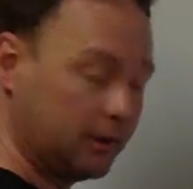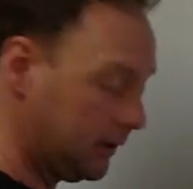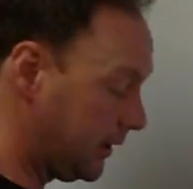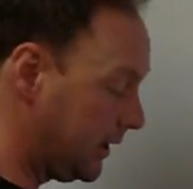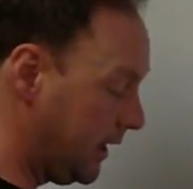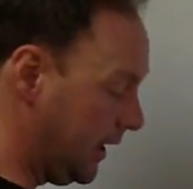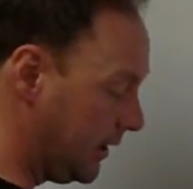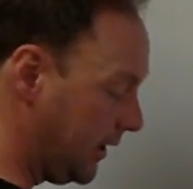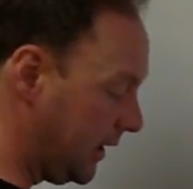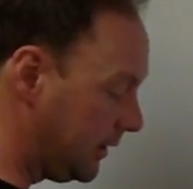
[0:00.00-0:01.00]
All right, and
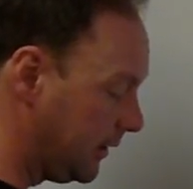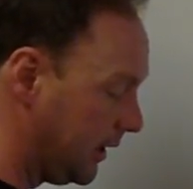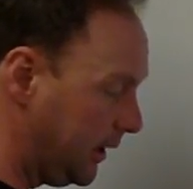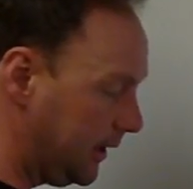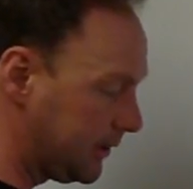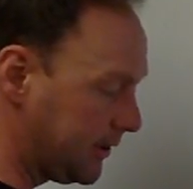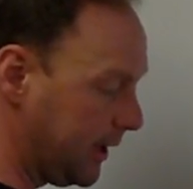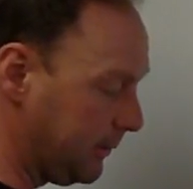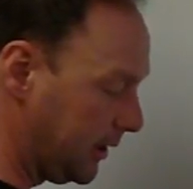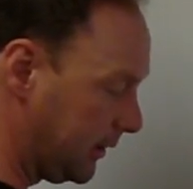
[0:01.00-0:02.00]
then a
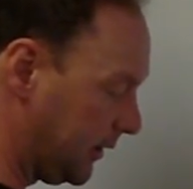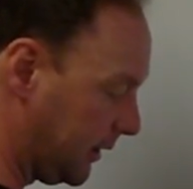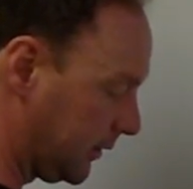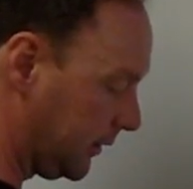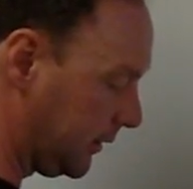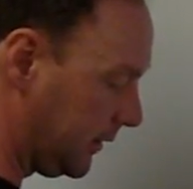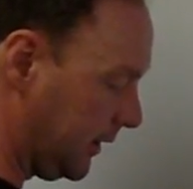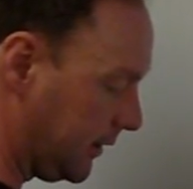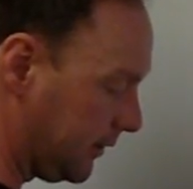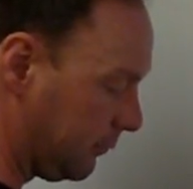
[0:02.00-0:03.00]
semiconductor
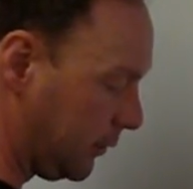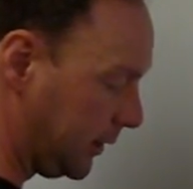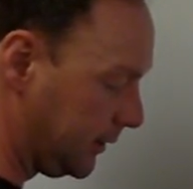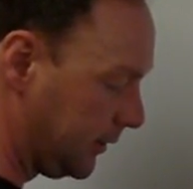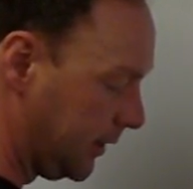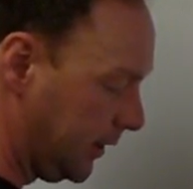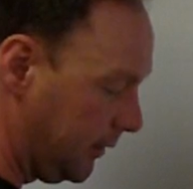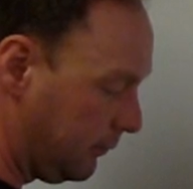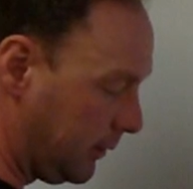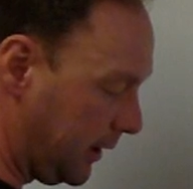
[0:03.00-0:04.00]
is one
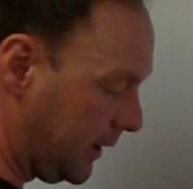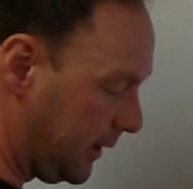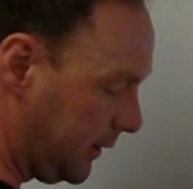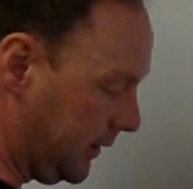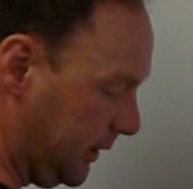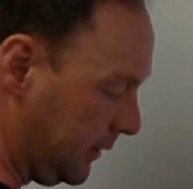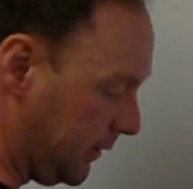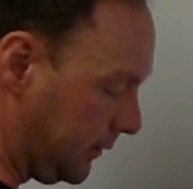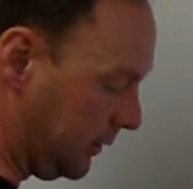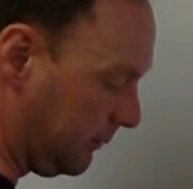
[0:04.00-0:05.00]
where, you know,
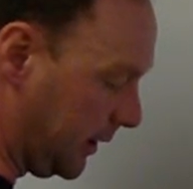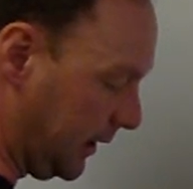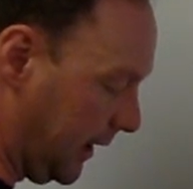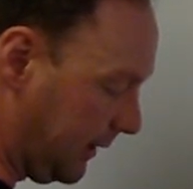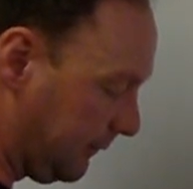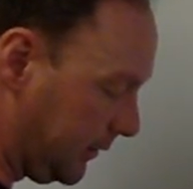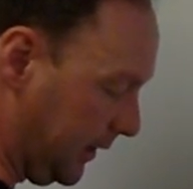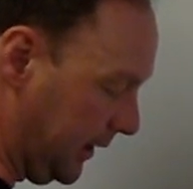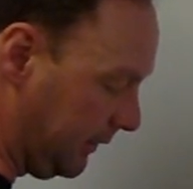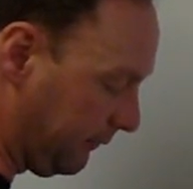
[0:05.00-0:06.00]
you might have an
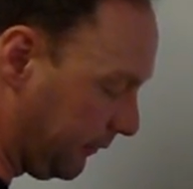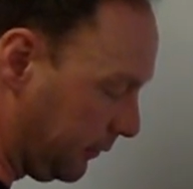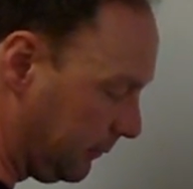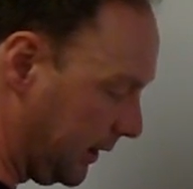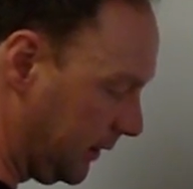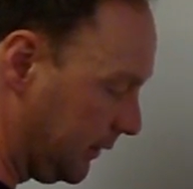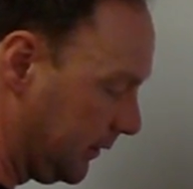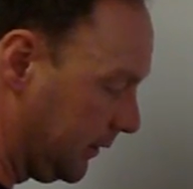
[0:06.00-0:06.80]
E Fermi,